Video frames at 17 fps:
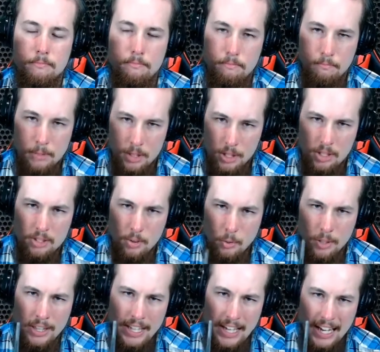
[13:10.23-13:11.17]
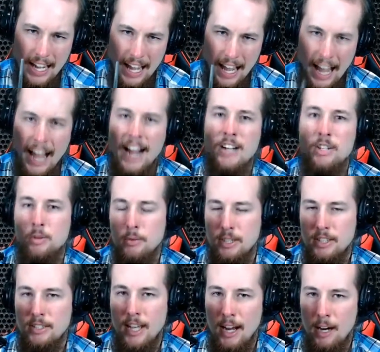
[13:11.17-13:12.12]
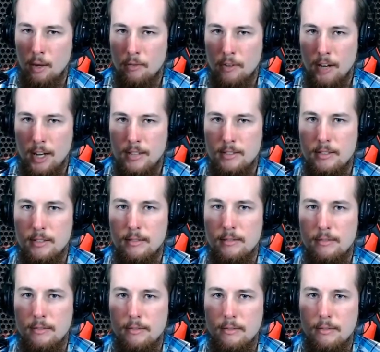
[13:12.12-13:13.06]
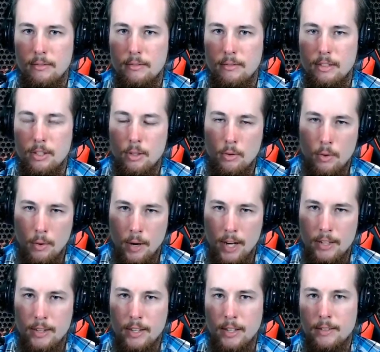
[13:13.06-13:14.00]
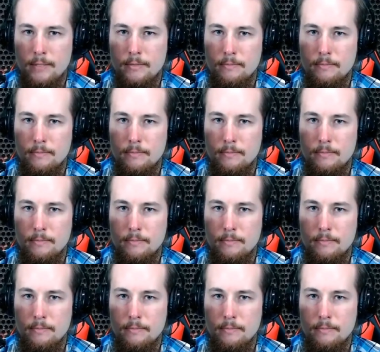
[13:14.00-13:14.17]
But she's the one that actually sacrificed to do the right thing.